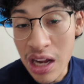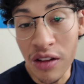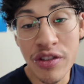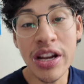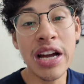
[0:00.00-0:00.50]
I
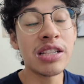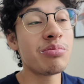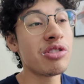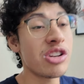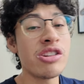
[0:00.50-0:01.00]
love you guys.
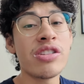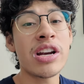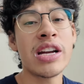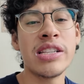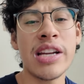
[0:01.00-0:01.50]
Appreciate you
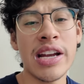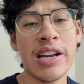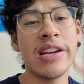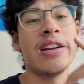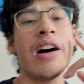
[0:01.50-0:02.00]
guys.
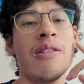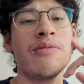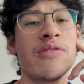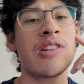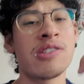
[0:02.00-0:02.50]
And
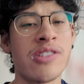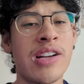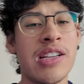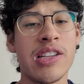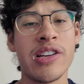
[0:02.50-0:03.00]
I'll talk to you
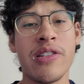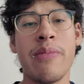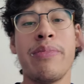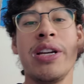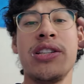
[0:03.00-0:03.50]
guys
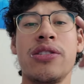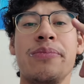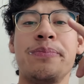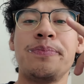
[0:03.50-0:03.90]
later. Peace.